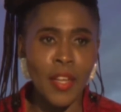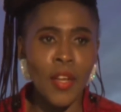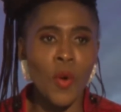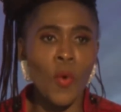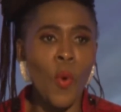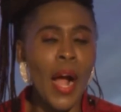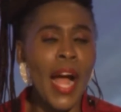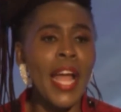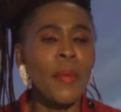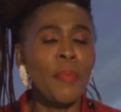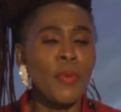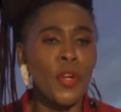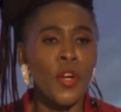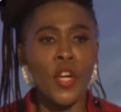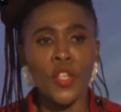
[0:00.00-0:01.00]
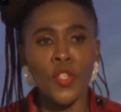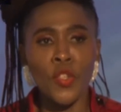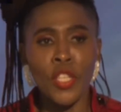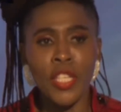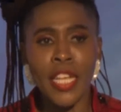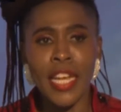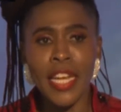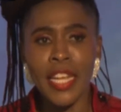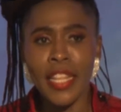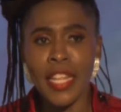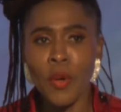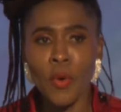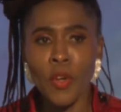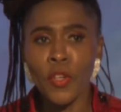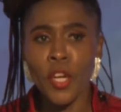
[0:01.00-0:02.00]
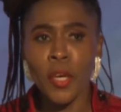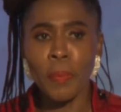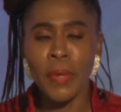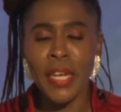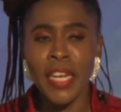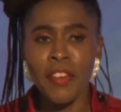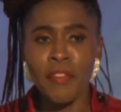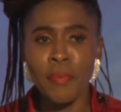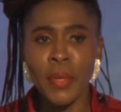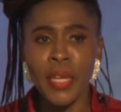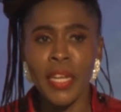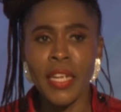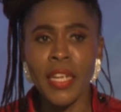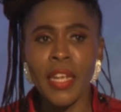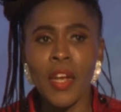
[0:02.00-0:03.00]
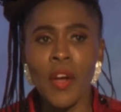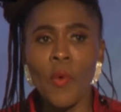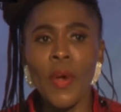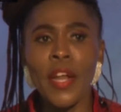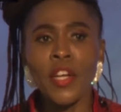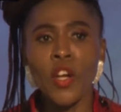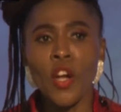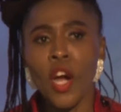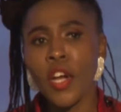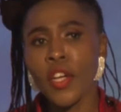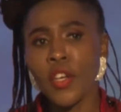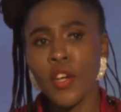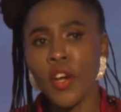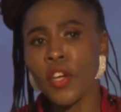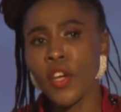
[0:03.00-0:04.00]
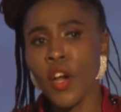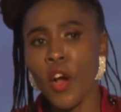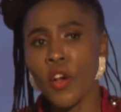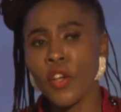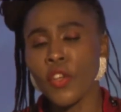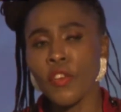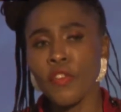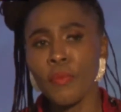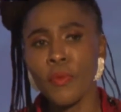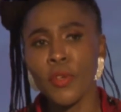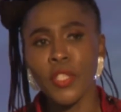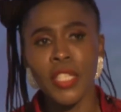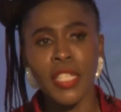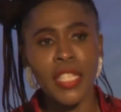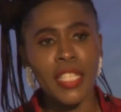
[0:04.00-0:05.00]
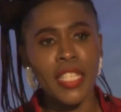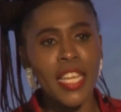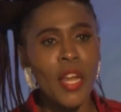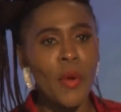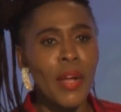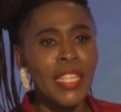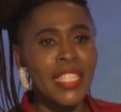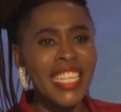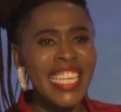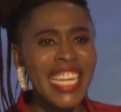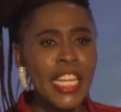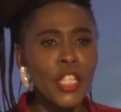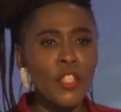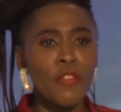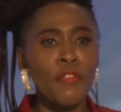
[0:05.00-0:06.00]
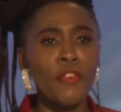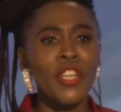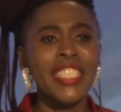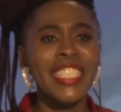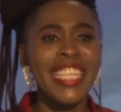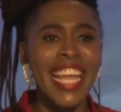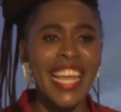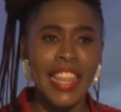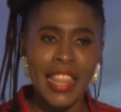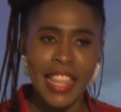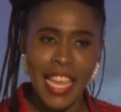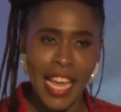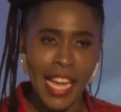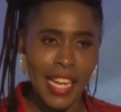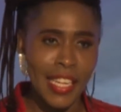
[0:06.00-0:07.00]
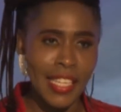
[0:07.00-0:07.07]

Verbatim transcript: Why? Because you say, they will not believe me. When God got hold of Moses, he was in his 40th year